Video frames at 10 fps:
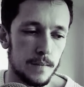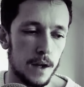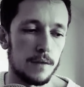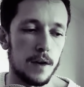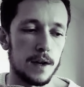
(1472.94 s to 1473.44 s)

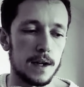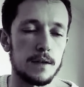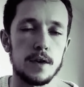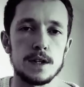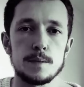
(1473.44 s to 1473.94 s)
A
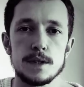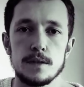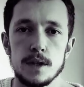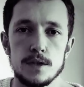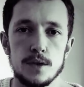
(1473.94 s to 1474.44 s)
very
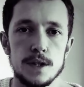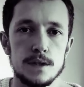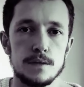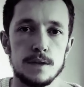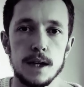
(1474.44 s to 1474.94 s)
specific choice
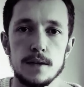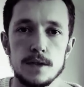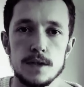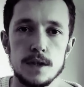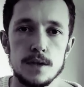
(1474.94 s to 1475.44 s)
of
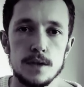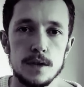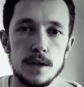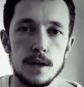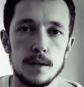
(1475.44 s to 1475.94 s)
flavors that you
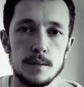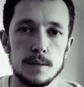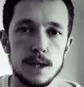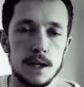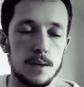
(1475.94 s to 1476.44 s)
could
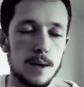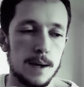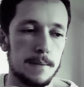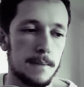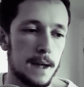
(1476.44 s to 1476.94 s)
take
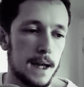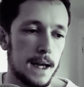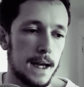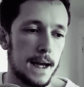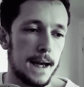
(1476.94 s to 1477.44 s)
away.
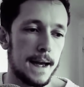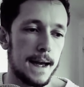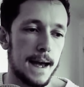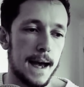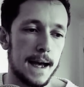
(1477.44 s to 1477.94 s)

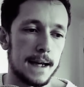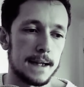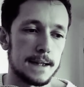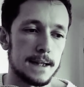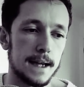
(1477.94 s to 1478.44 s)

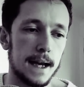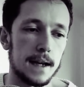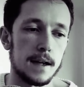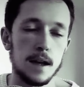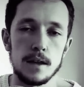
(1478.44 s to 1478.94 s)
And they had
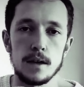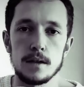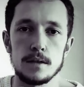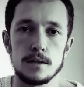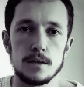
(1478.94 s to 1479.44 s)

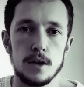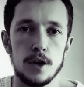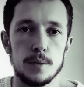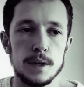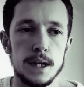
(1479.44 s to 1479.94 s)
another
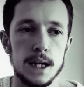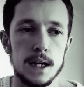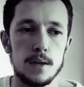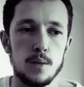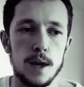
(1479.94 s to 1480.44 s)
open
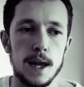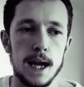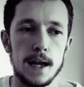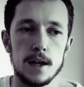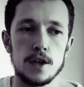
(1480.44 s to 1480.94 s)
day where they
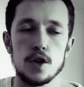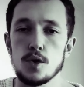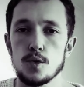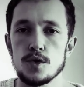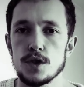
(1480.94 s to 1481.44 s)
had a
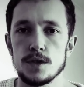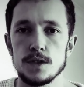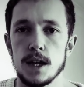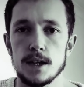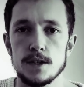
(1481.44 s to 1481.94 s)
huge
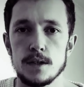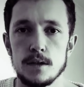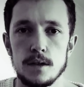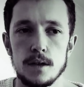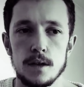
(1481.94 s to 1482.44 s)
selection,
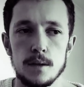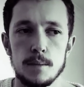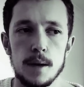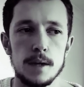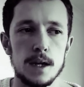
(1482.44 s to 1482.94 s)

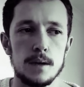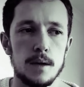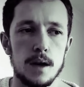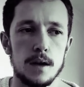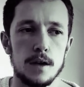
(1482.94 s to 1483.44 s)
maybe
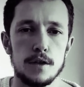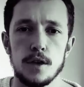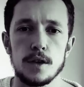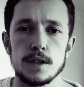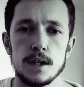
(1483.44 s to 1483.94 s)

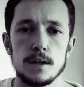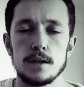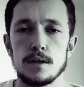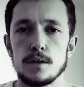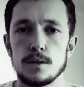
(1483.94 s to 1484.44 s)
30
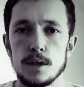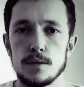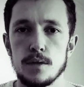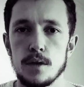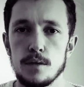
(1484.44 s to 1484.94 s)

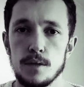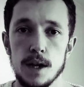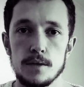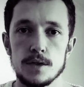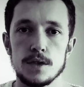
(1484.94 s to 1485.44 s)
different
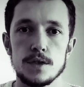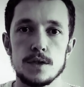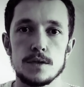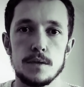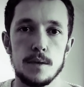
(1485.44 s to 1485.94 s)
flavors to
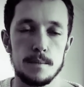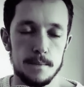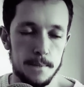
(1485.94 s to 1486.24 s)
choose from.